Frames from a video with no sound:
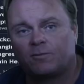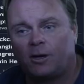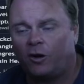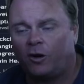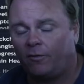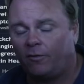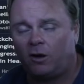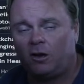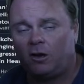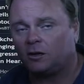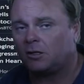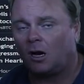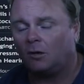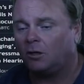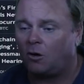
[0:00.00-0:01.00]
I've only got time
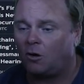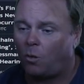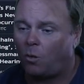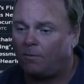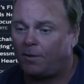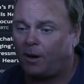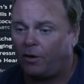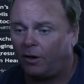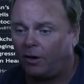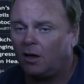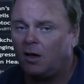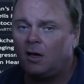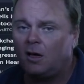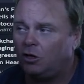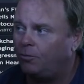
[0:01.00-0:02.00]
to look at one pairing.
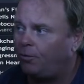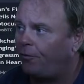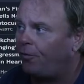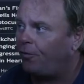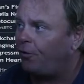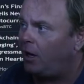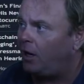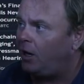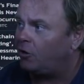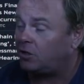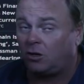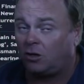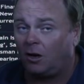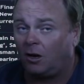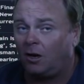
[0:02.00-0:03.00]
You prefer EOS
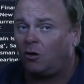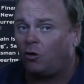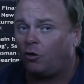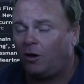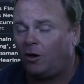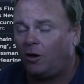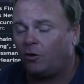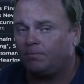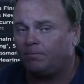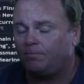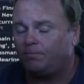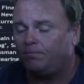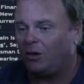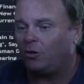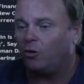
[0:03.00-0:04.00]
dollar or EOS
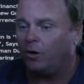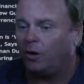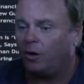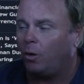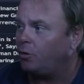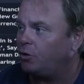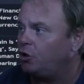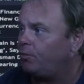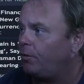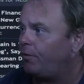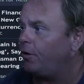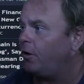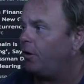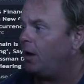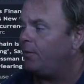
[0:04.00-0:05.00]
Bitcoin? What would you prefer?
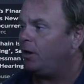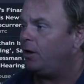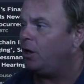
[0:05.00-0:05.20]
Let me know.